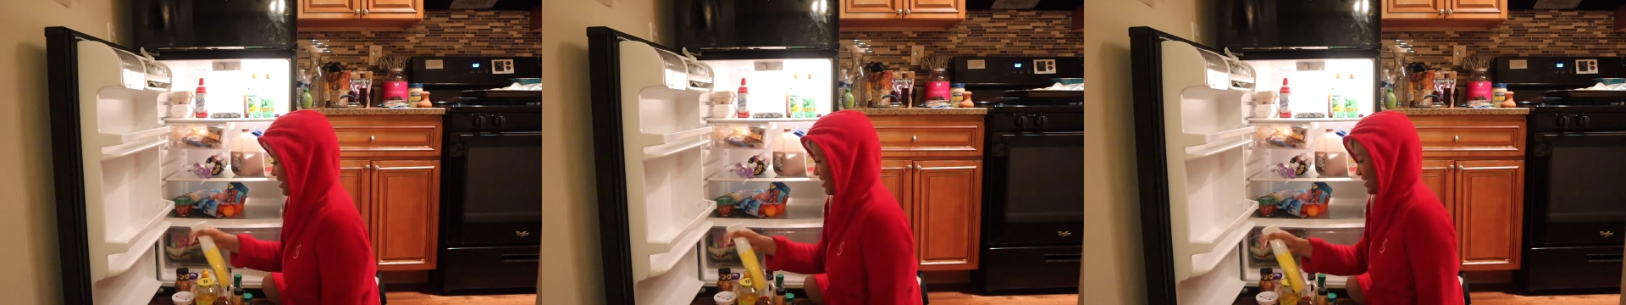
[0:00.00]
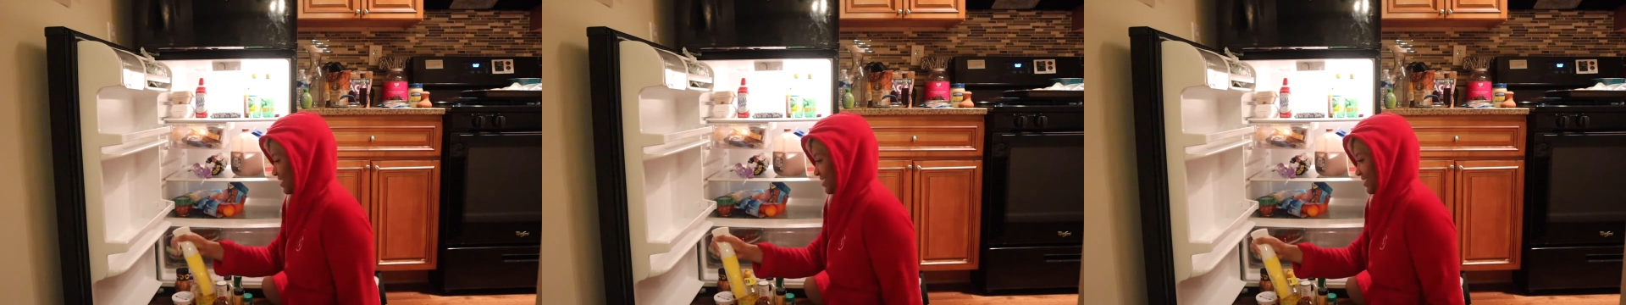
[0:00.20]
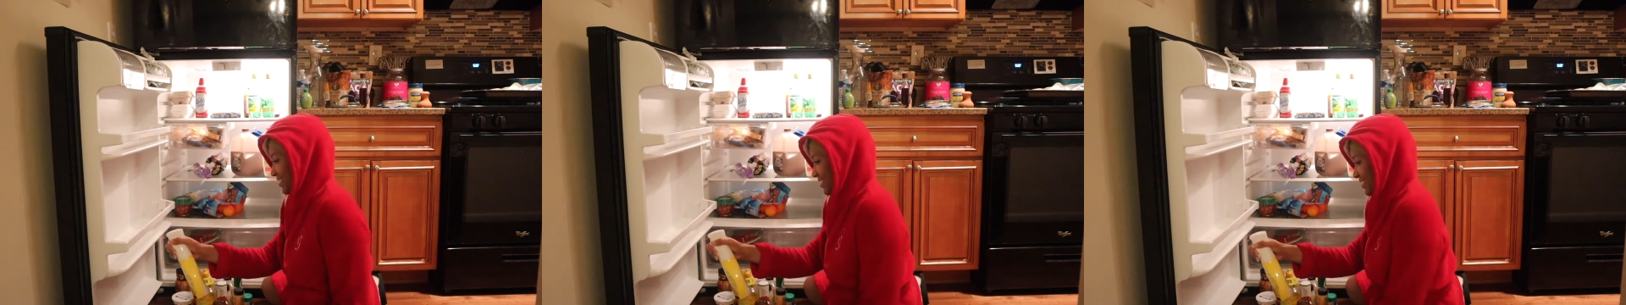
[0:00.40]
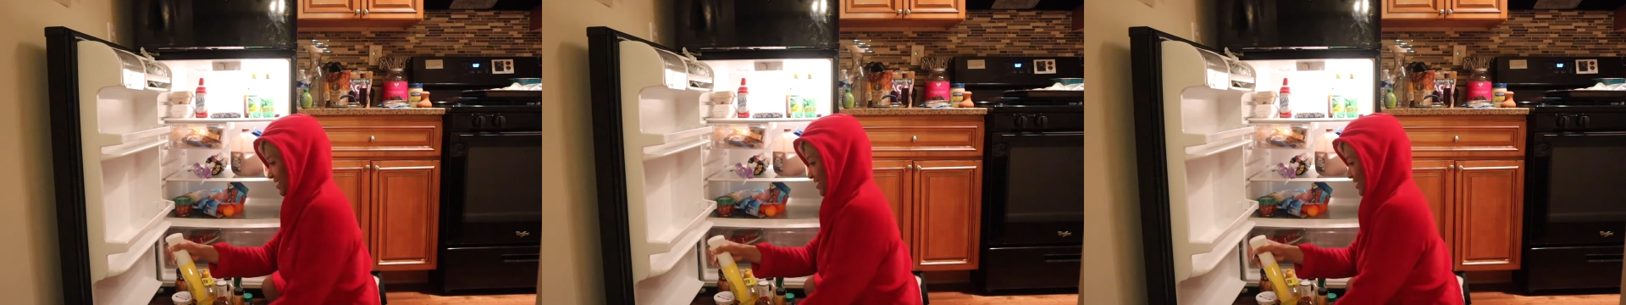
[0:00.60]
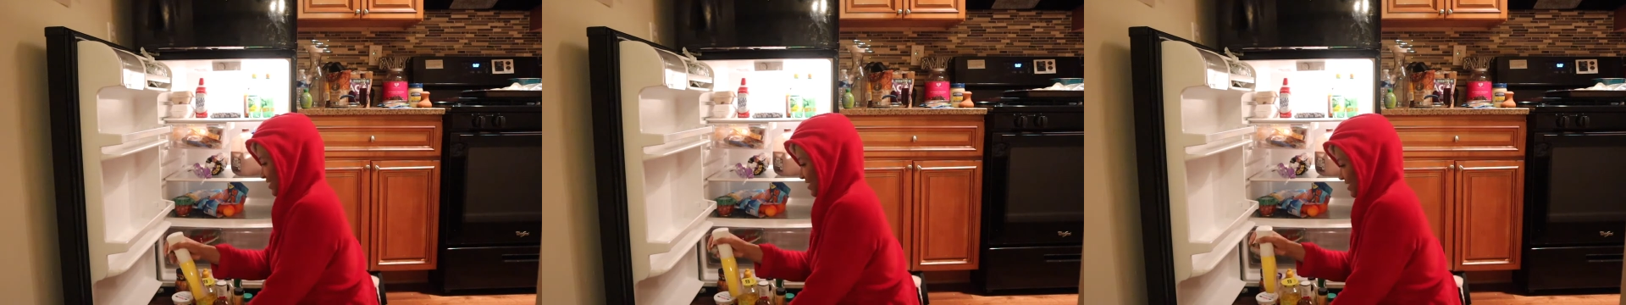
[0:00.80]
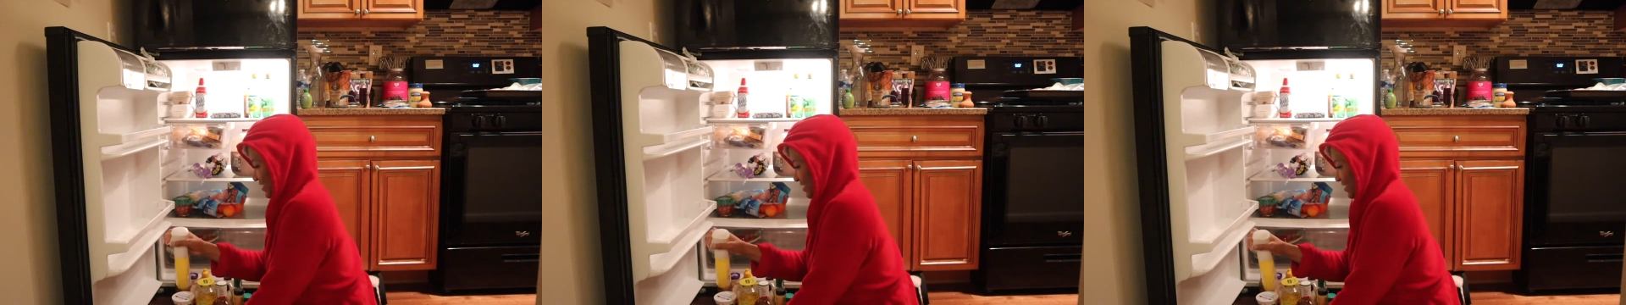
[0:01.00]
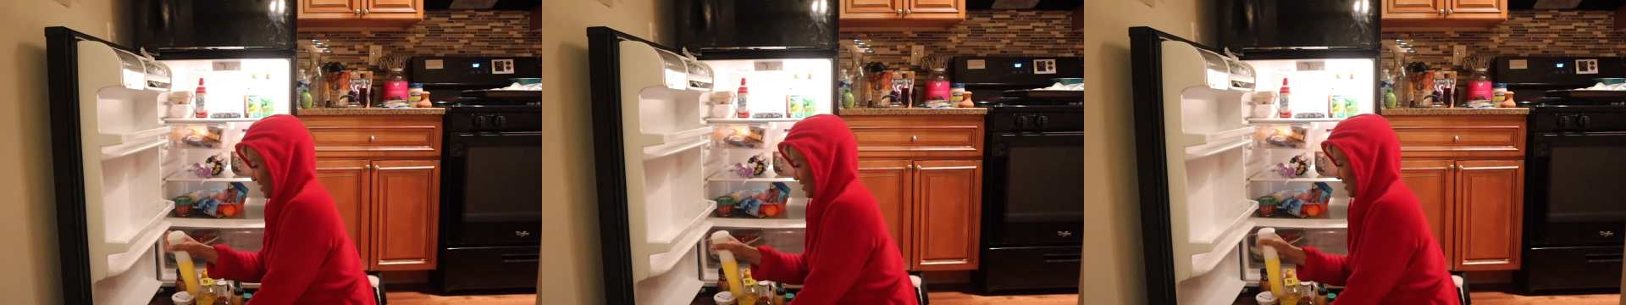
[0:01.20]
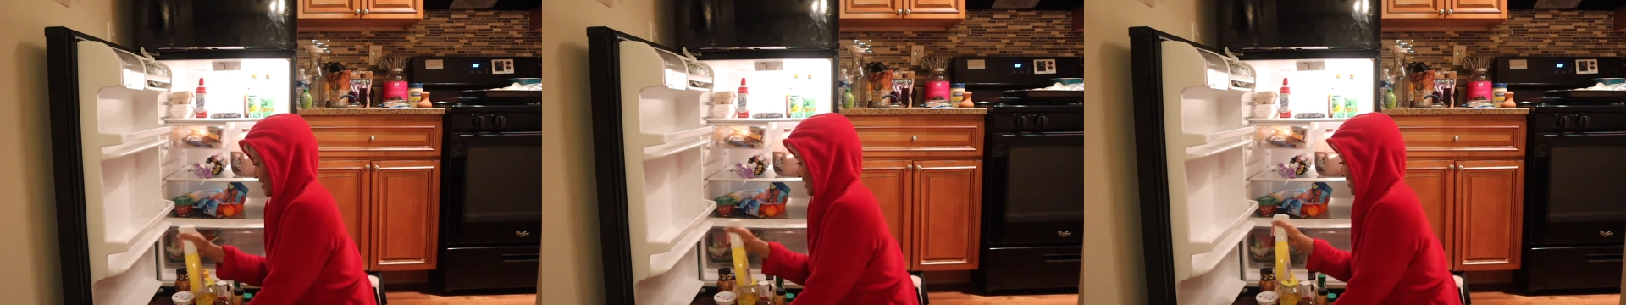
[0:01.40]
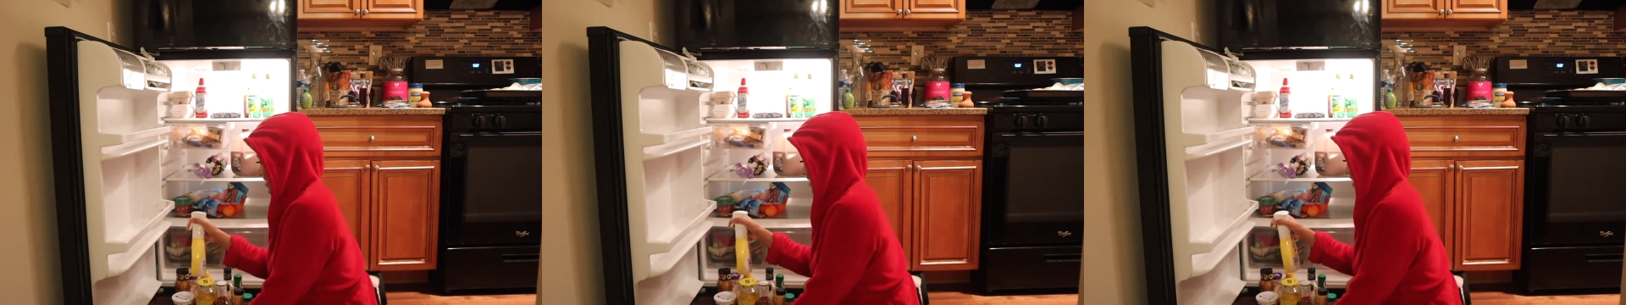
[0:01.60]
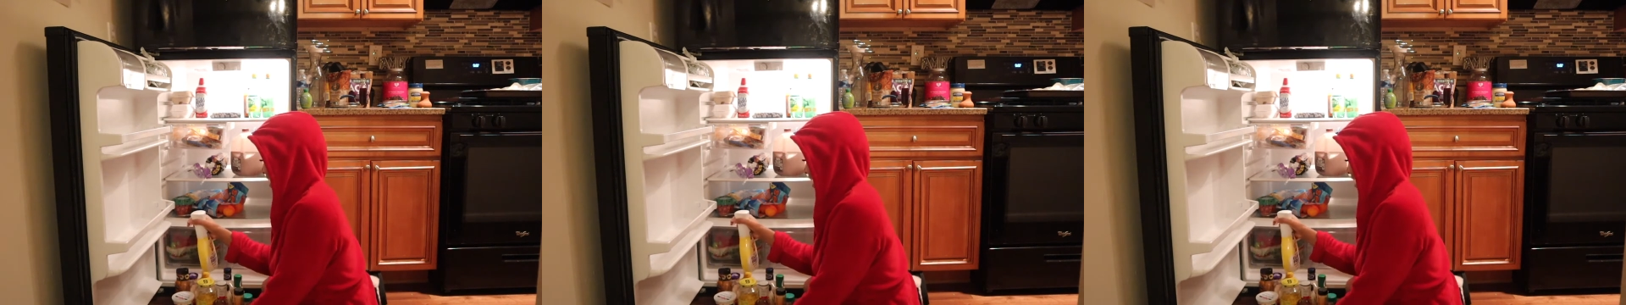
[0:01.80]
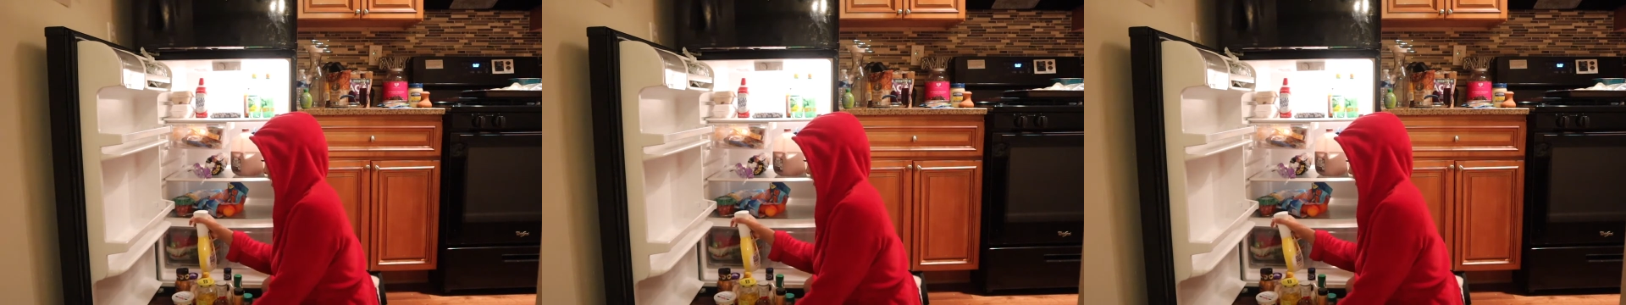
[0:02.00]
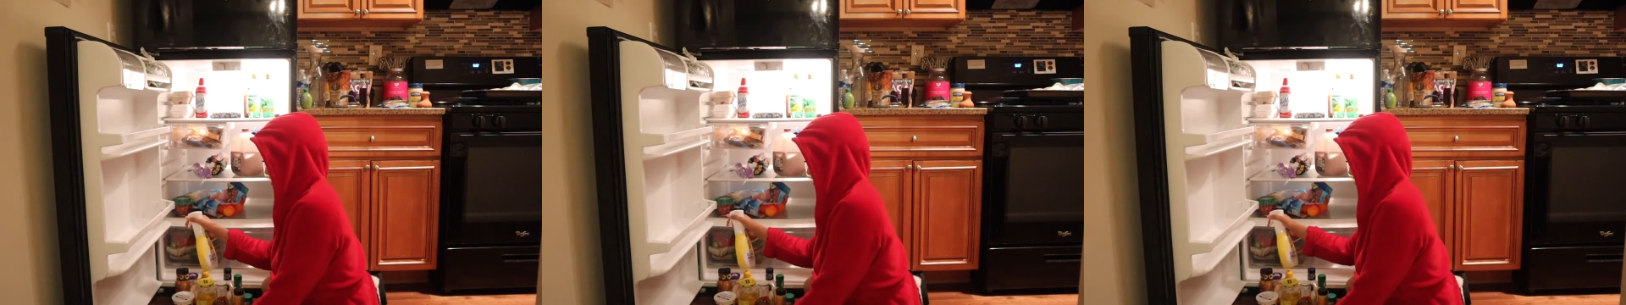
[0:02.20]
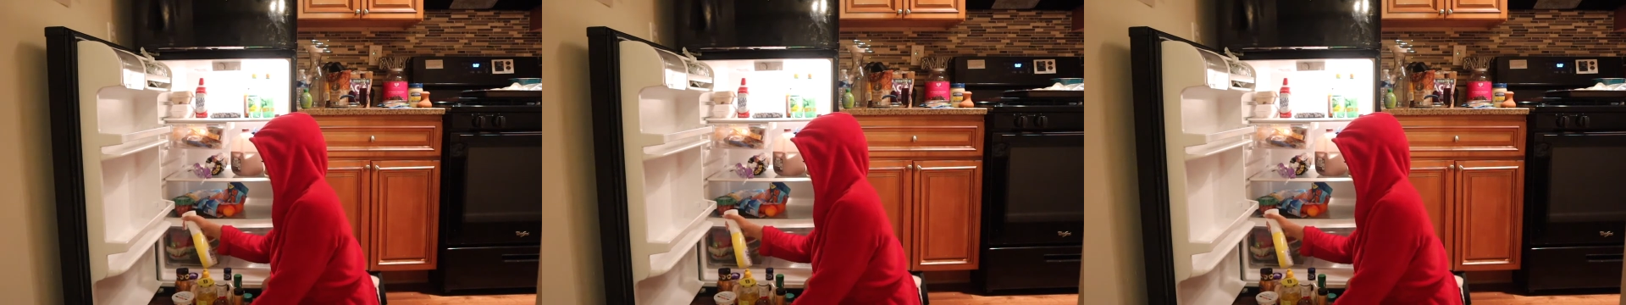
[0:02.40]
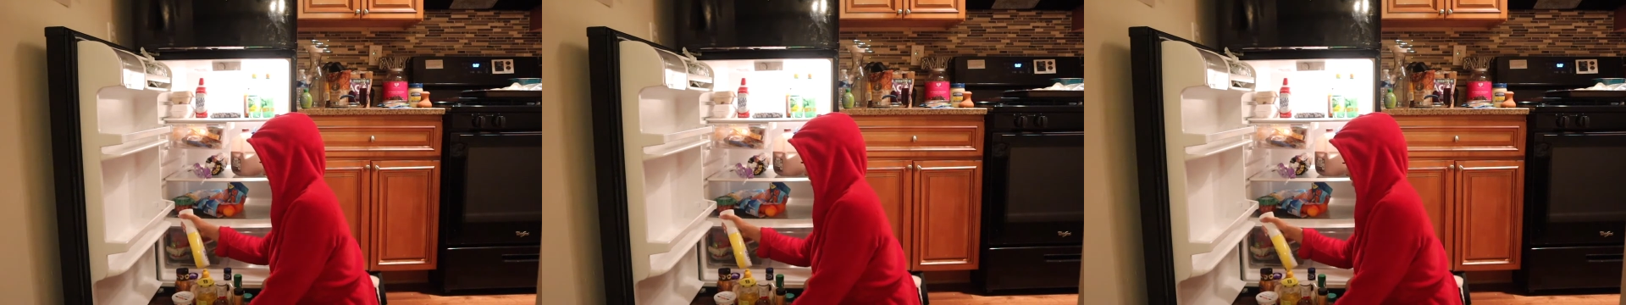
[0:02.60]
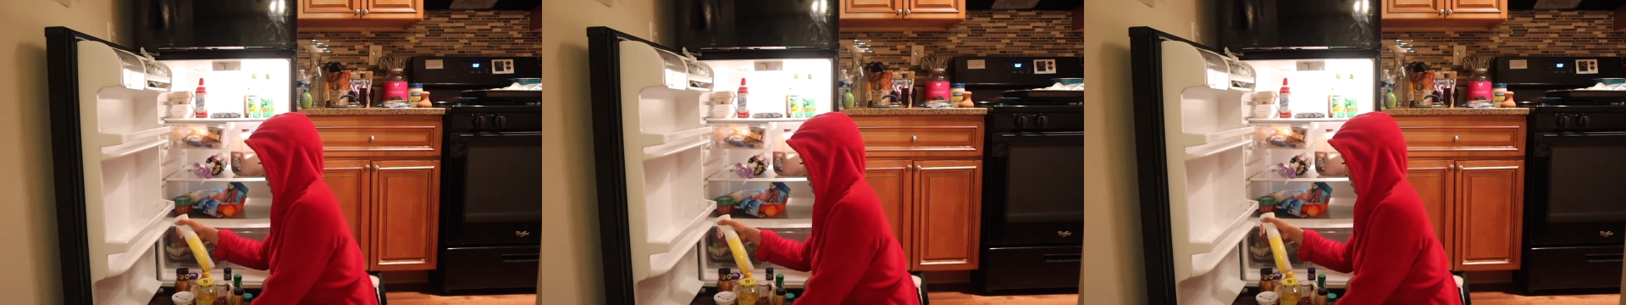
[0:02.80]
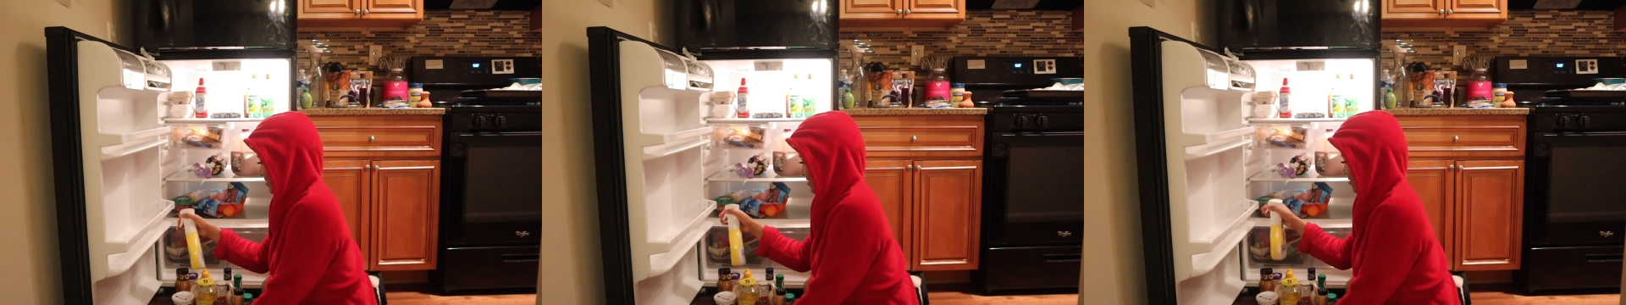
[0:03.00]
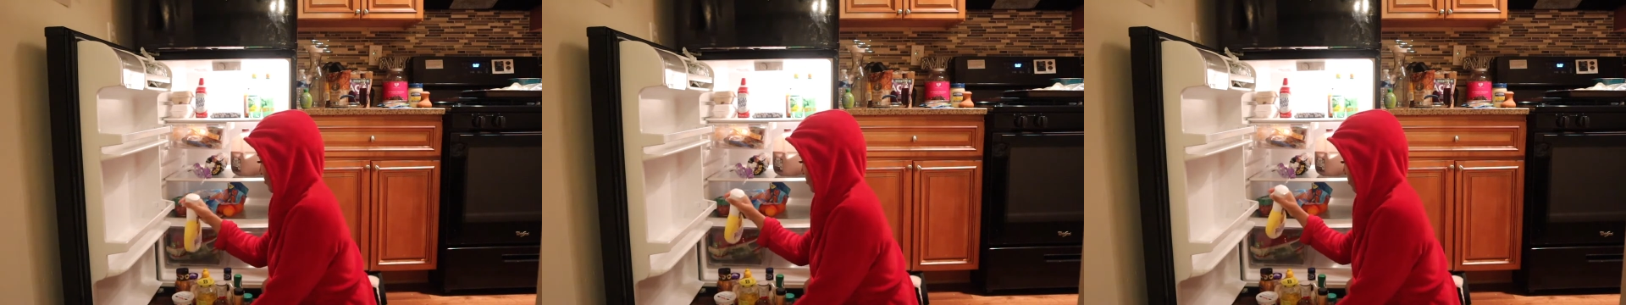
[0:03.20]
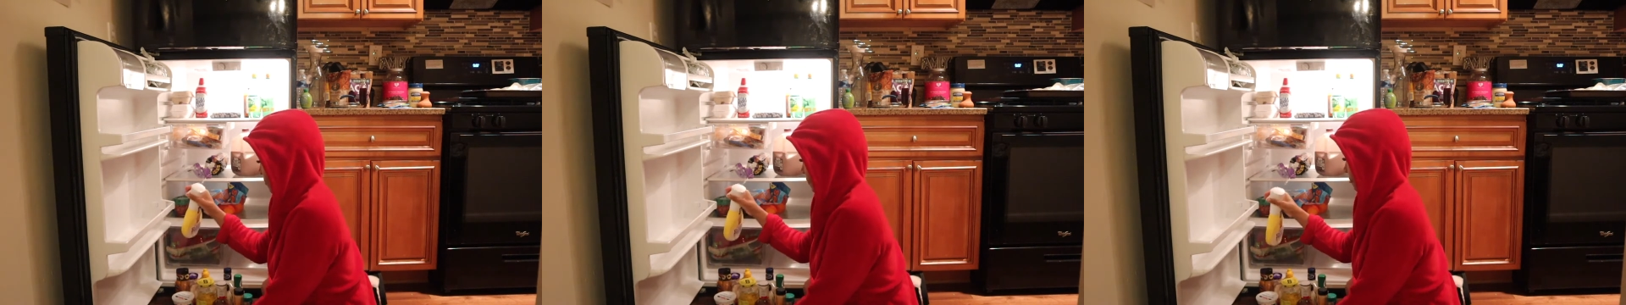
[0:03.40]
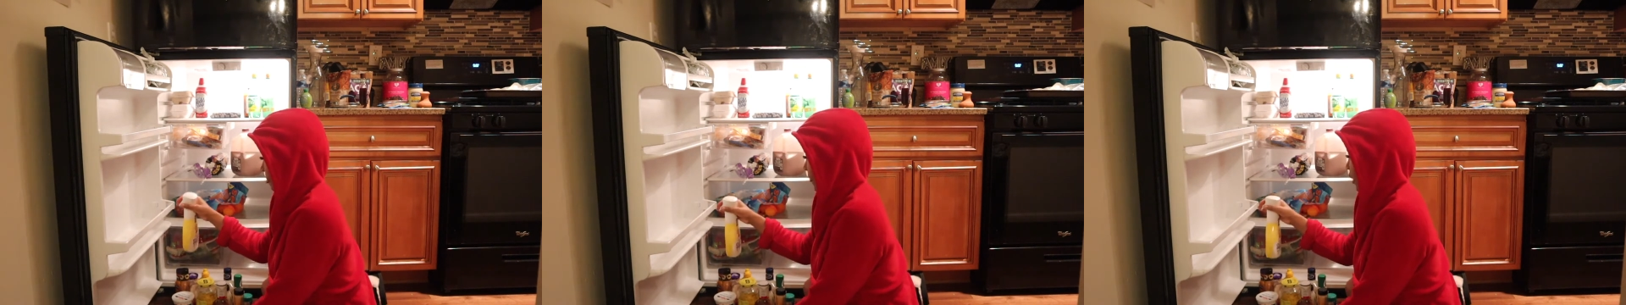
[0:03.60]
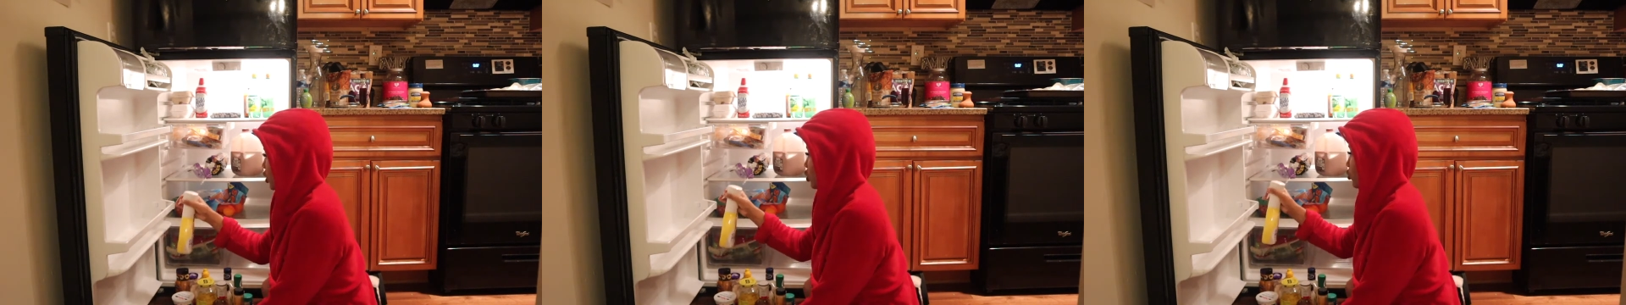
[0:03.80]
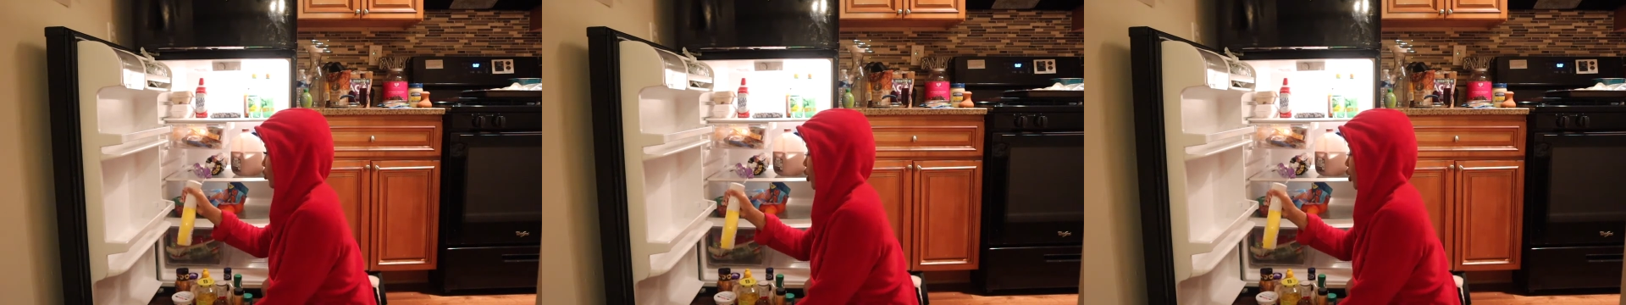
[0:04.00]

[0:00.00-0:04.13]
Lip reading: [unreadable: no face in view]